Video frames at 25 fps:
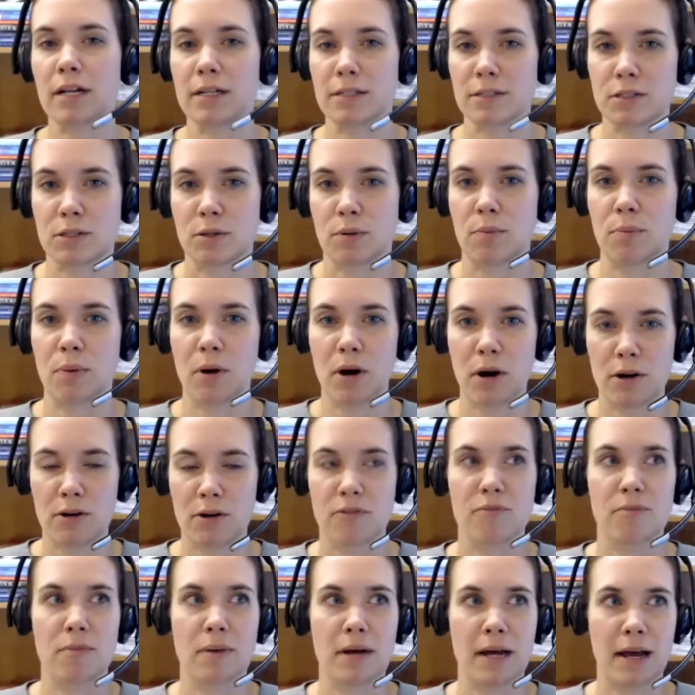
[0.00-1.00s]
And so part
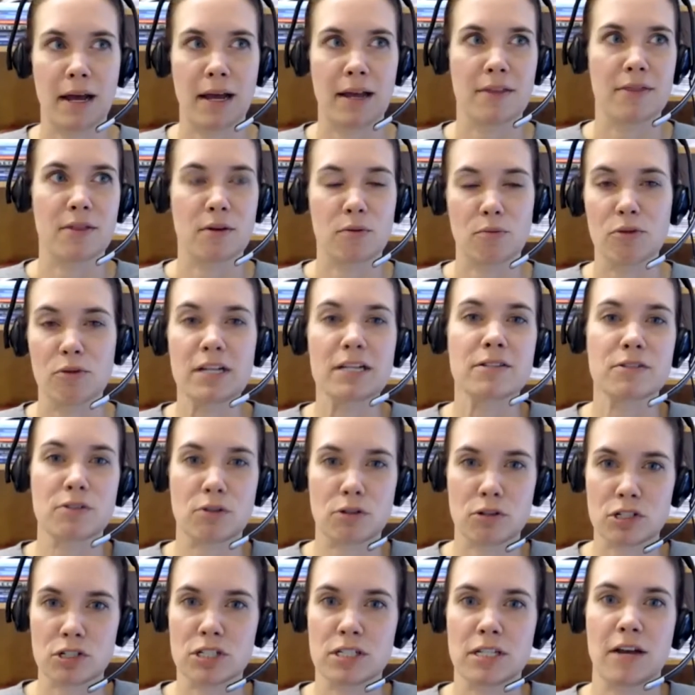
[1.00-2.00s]
of my the
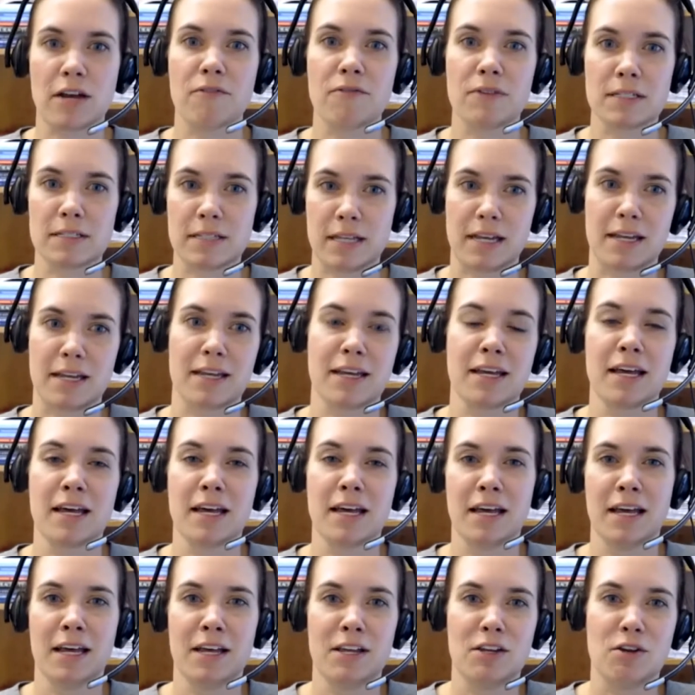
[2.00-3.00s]
research stuff is like
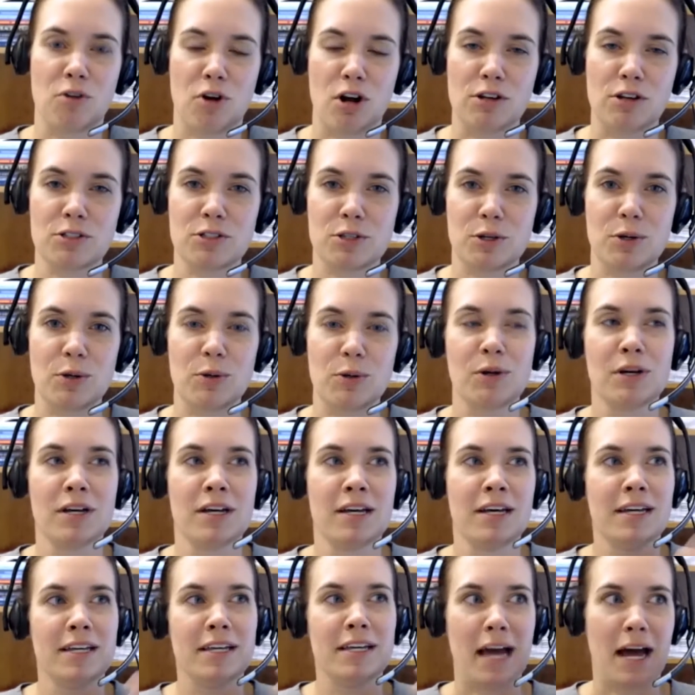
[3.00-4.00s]
you're also,
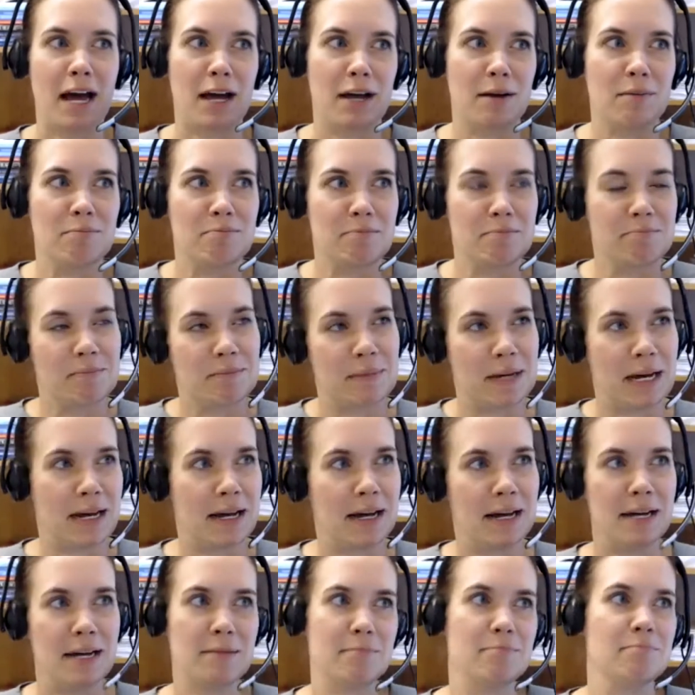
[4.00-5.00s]
yeah,
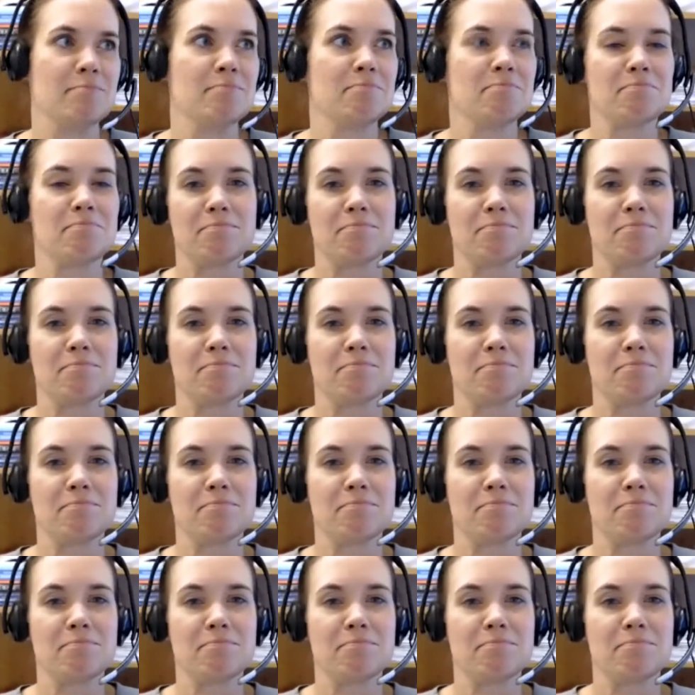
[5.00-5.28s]
um,